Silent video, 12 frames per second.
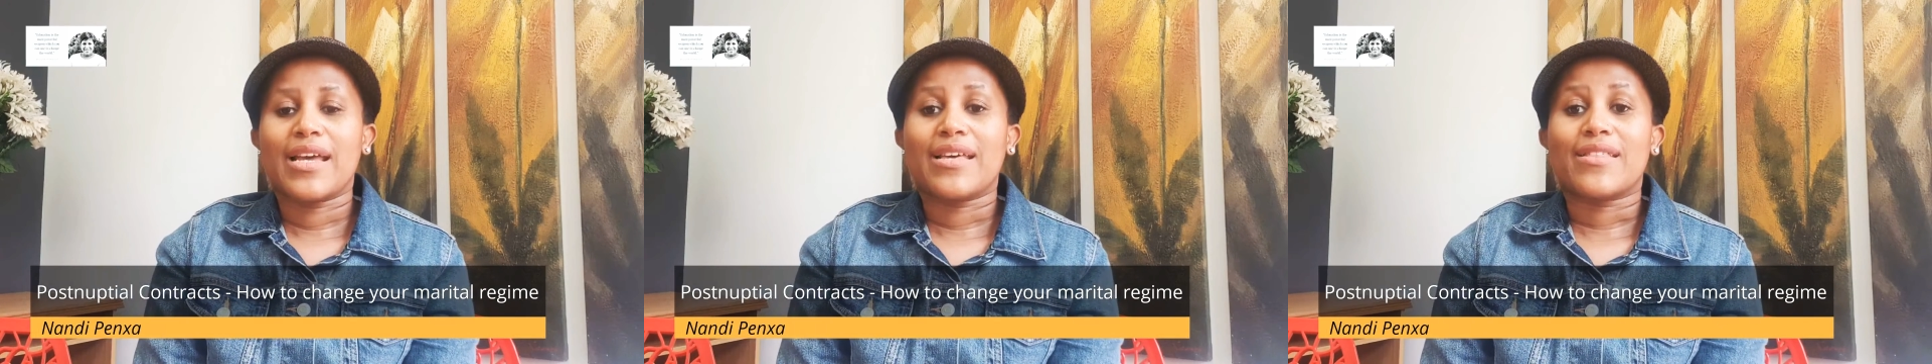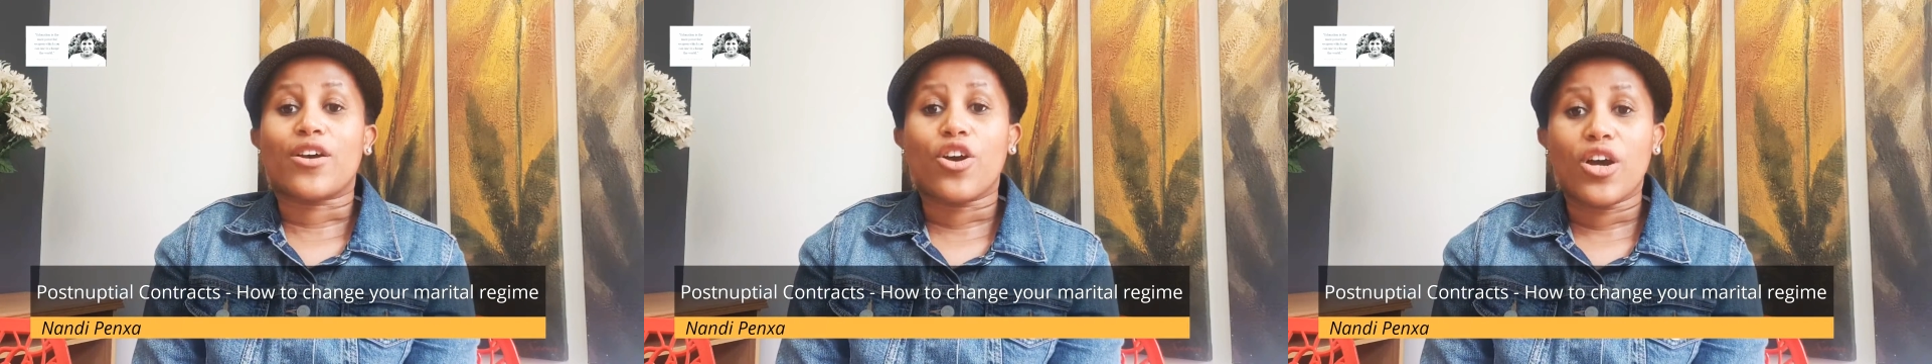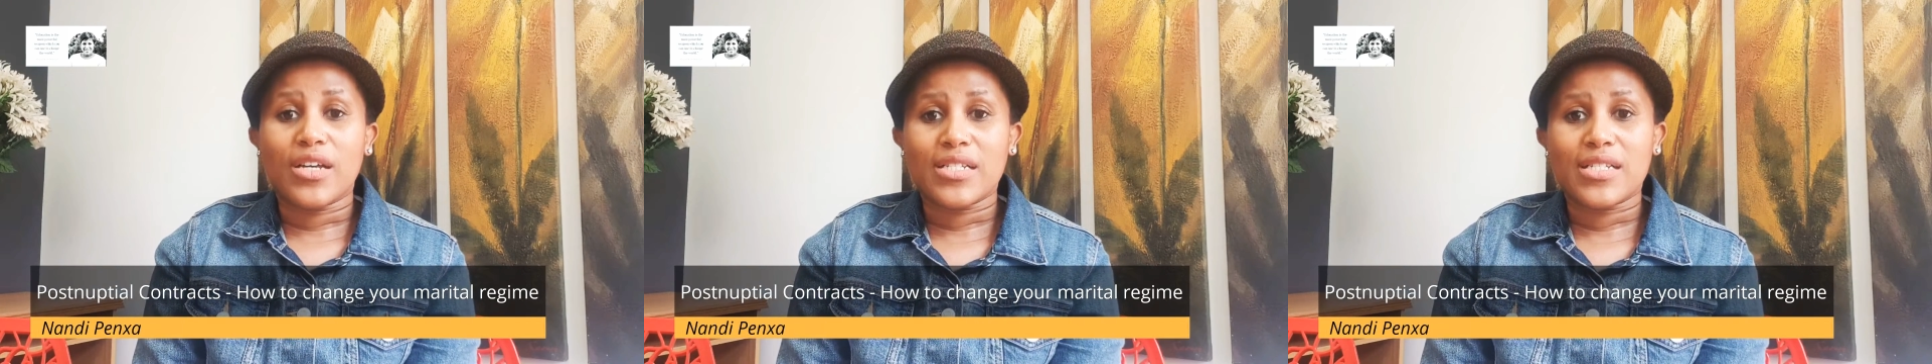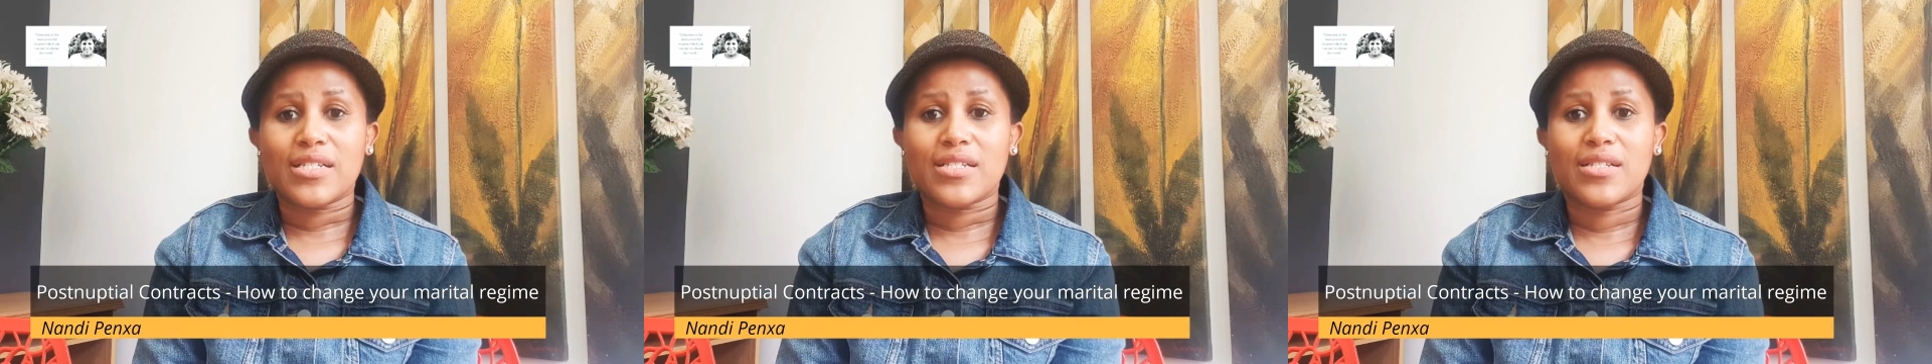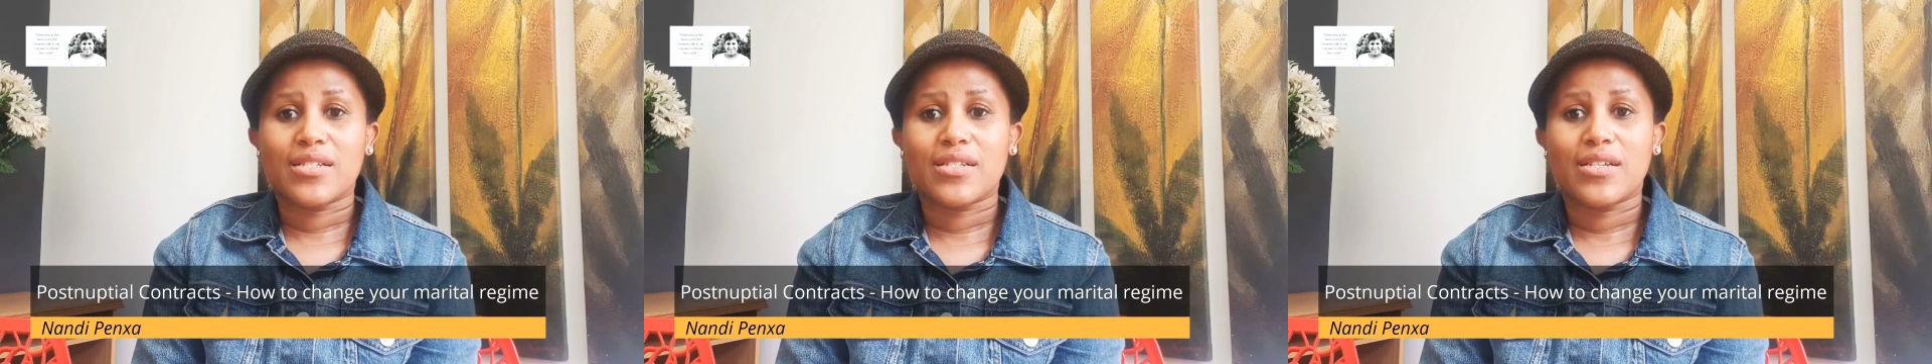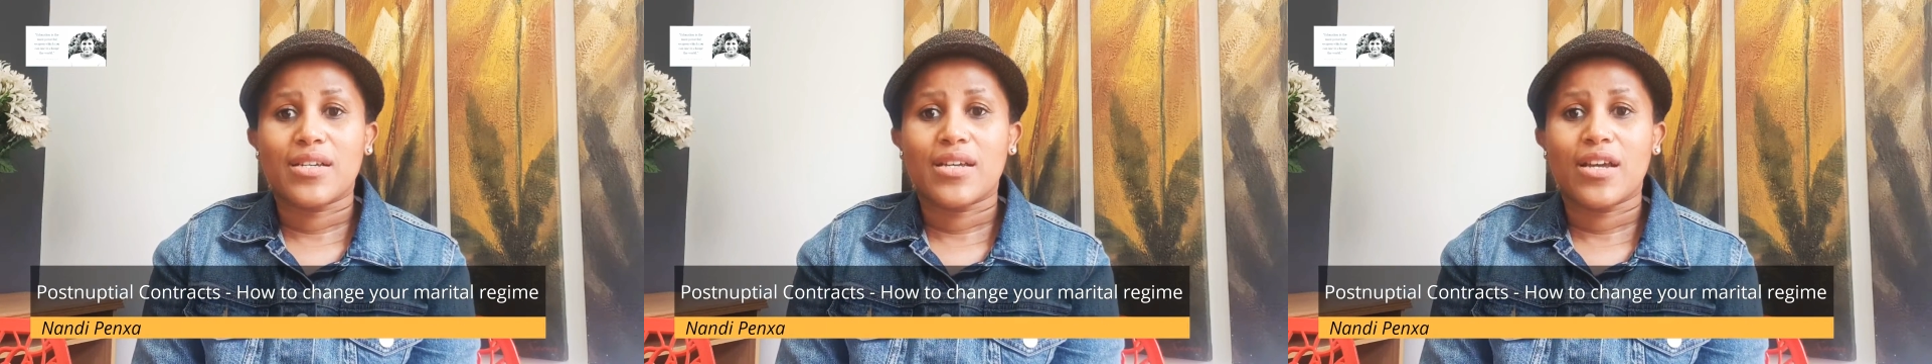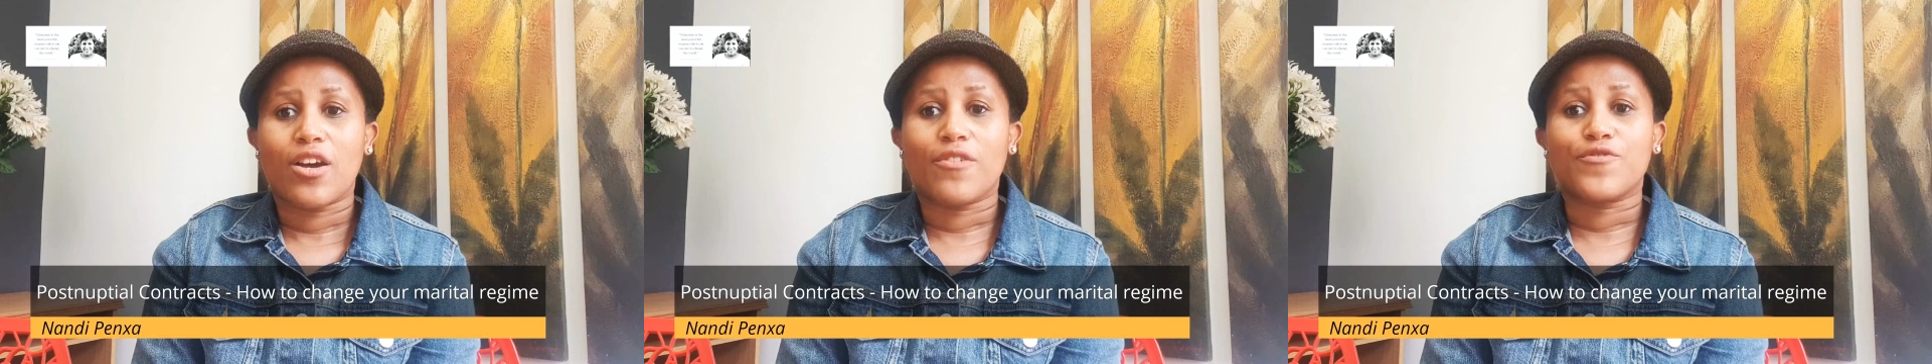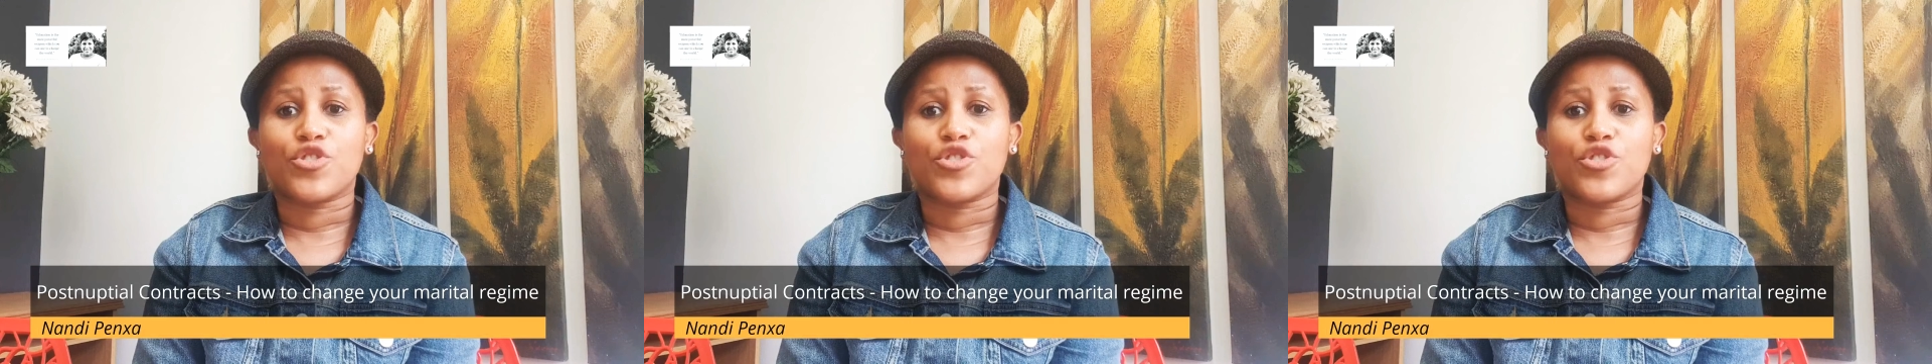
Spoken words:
The costs of